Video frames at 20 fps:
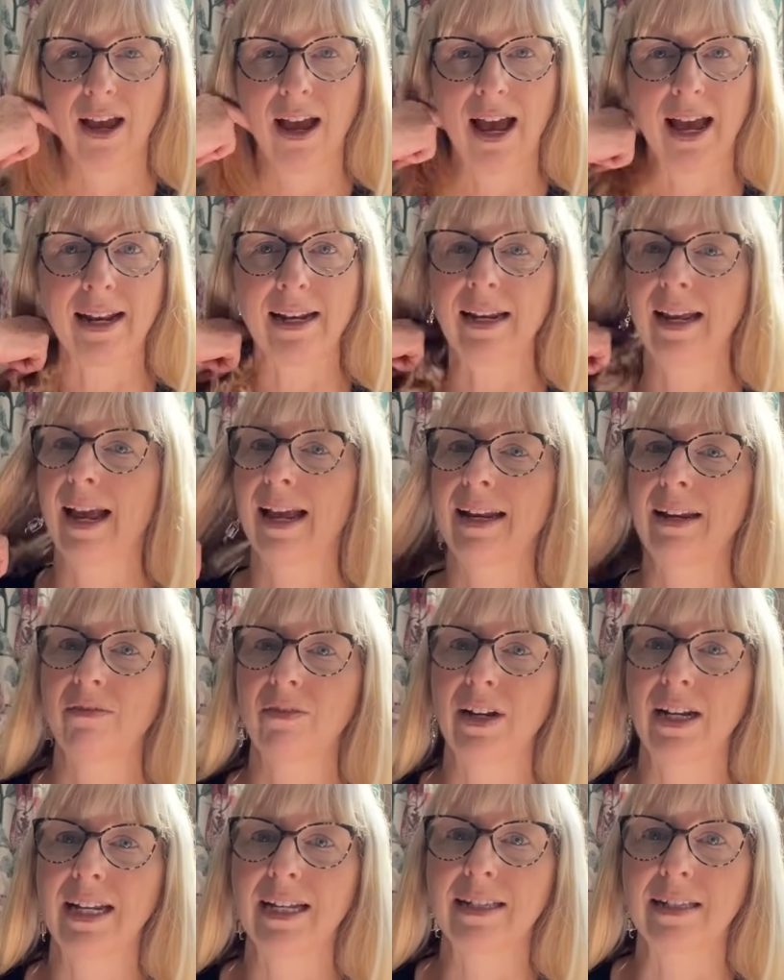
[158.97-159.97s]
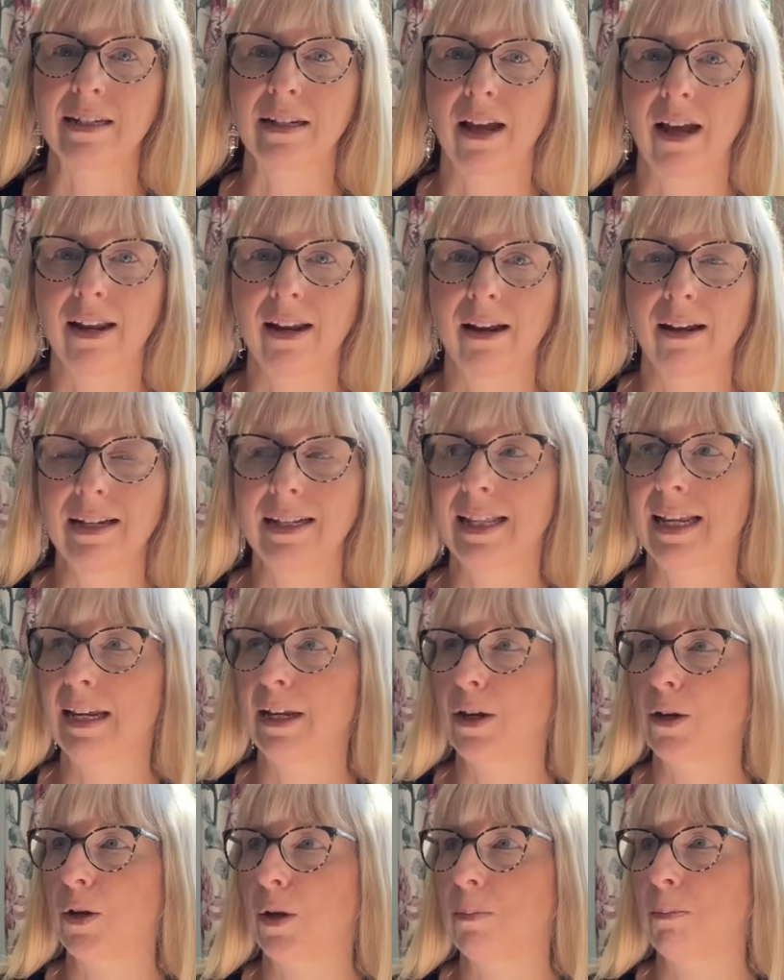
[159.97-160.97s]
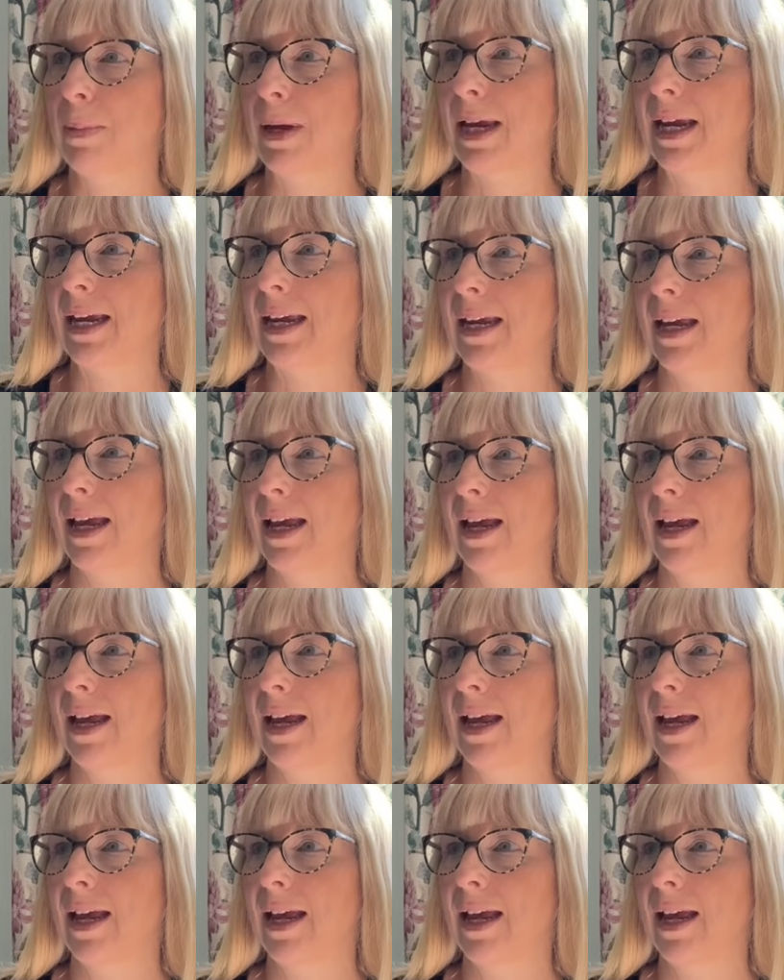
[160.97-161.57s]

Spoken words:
and it really isn't. And I think you can be